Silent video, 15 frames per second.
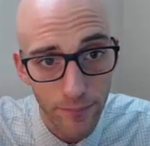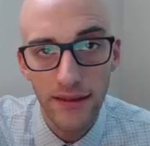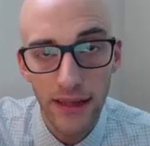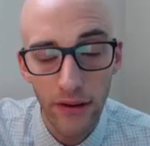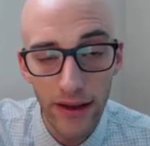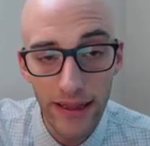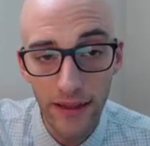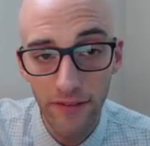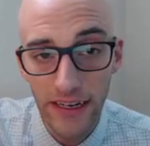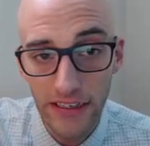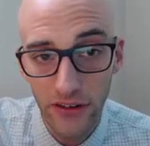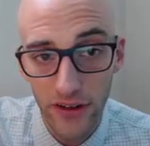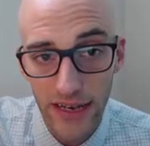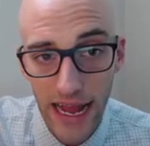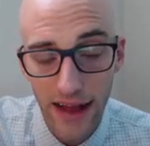So in the
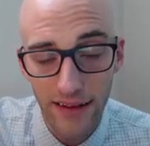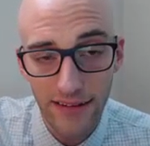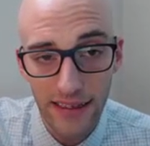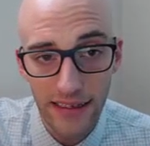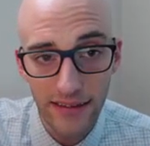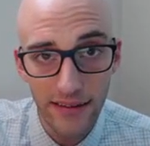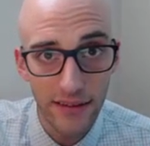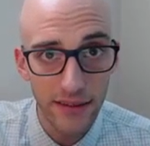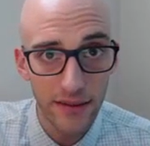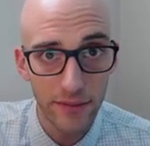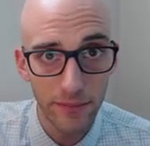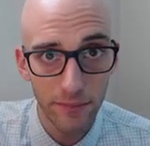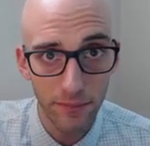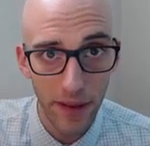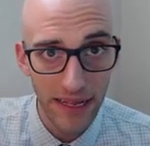visual analysis,
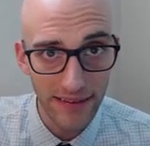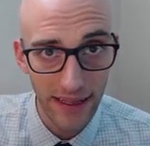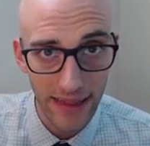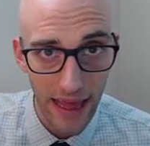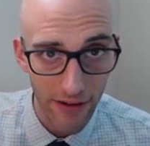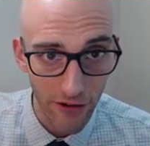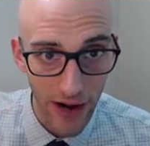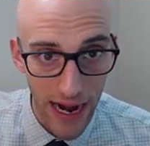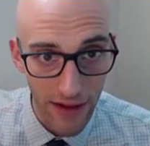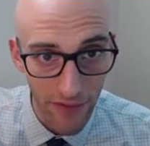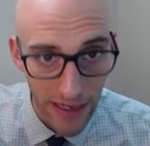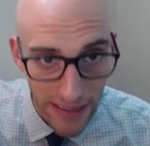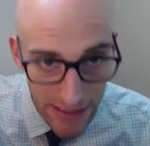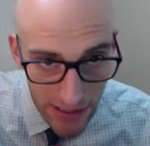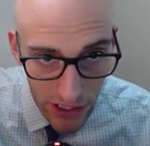based on that
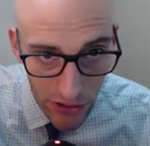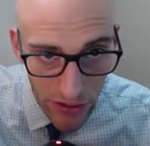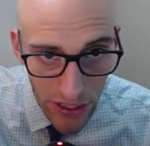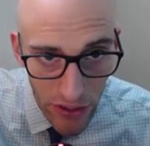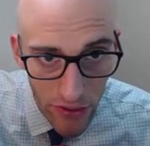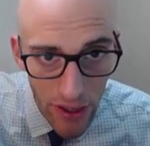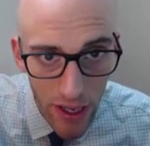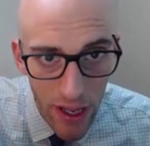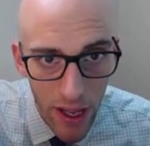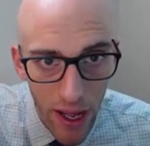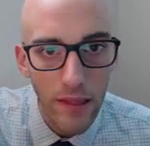graph I just showed you,